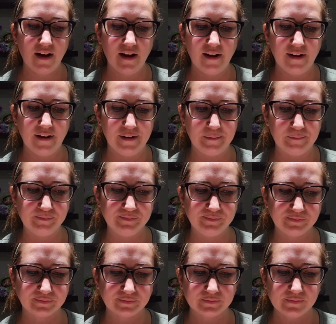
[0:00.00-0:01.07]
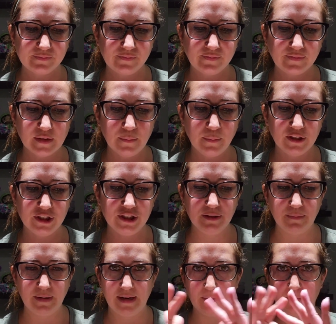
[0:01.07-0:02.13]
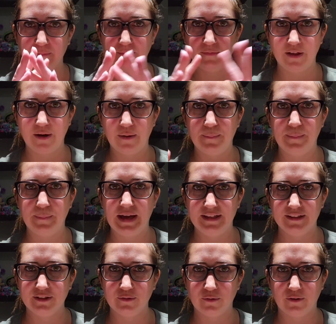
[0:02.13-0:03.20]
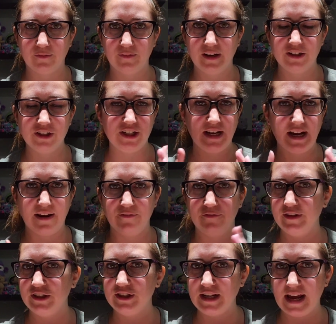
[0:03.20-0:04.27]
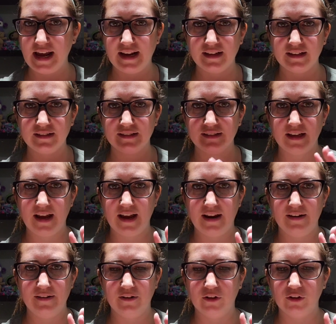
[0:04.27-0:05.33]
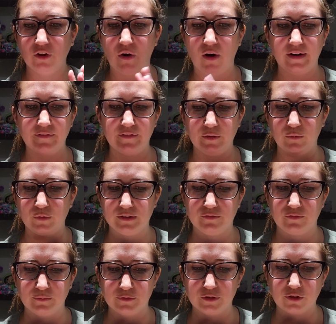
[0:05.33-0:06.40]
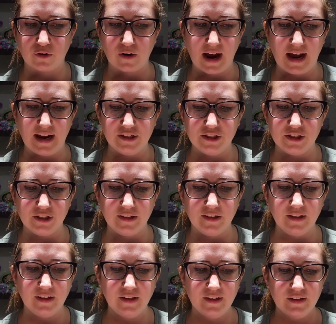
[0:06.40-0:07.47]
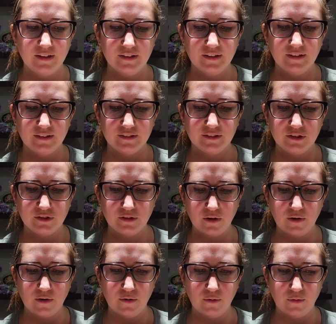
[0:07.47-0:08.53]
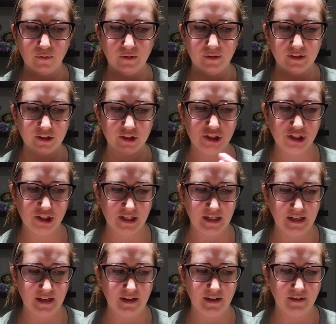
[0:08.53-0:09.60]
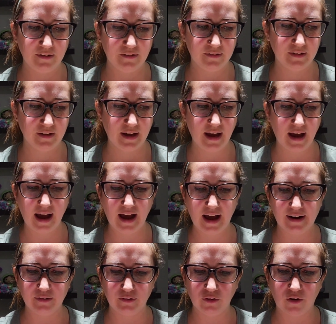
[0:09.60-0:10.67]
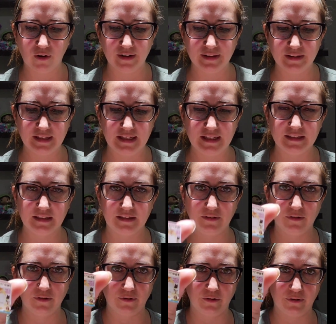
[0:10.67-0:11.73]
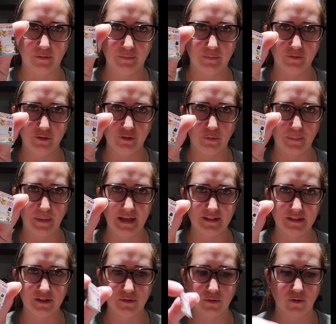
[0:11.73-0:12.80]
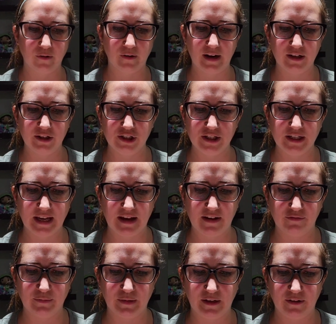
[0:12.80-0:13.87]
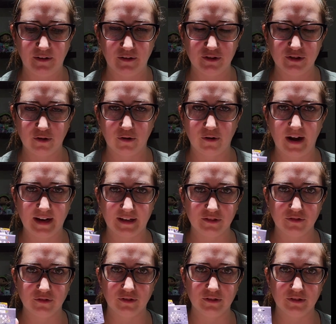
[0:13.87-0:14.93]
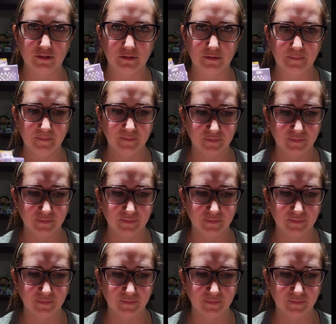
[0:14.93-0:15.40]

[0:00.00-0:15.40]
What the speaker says: But she made a pet store, and she had fish tanks, and a lot of it was from scratch. So she had a lot of these in her little pet store, and she gave me her extras.